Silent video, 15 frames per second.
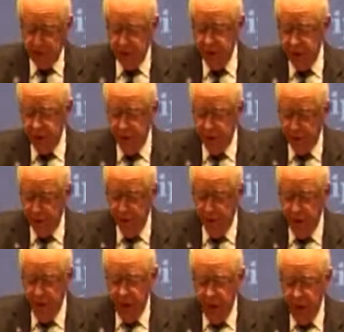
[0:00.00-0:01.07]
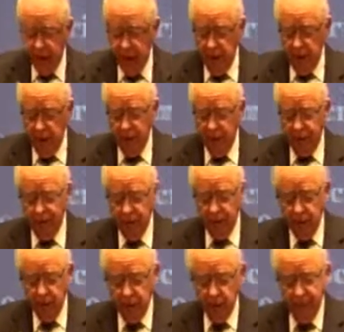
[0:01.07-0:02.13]
preaching and teaching in
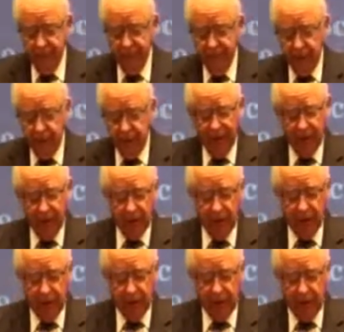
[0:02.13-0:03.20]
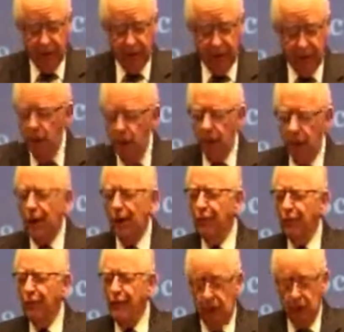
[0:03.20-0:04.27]
Revelation 7 and Revelation 14. Not
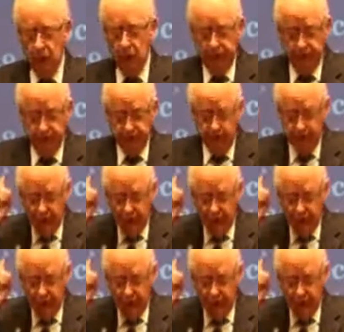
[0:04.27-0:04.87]
afraid to witness,